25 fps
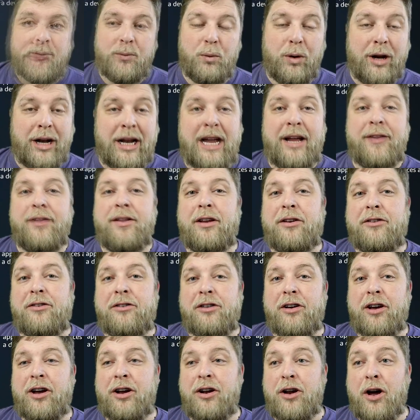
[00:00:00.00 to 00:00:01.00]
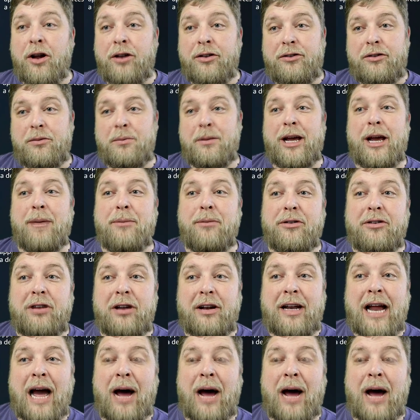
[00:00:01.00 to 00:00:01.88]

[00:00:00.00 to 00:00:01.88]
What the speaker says: We need this turned on to be able to